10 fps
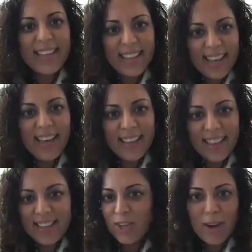
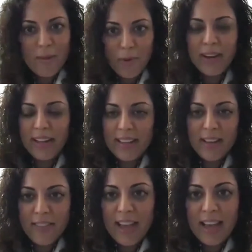that's a great point. I
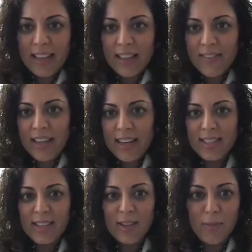love that. I love that
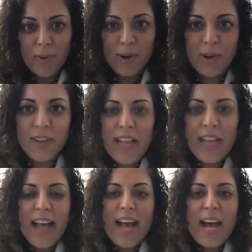as a little pearl.
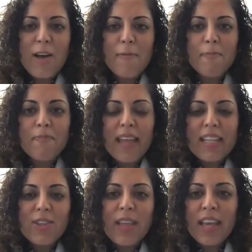
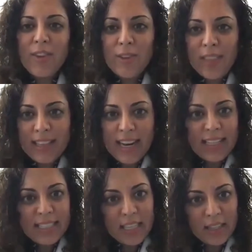So the other thing that
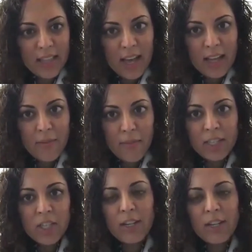I see a lot in my
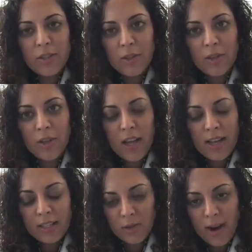genital
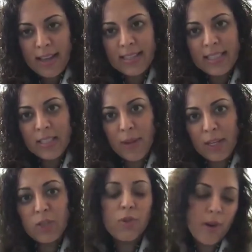psoriasis
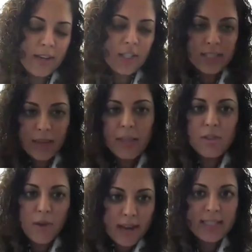patients, or I should say my
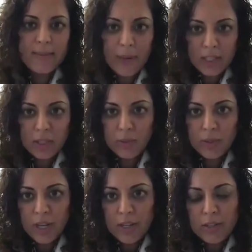psoriasis patients
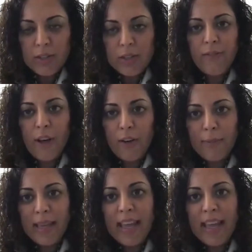with genital involvement,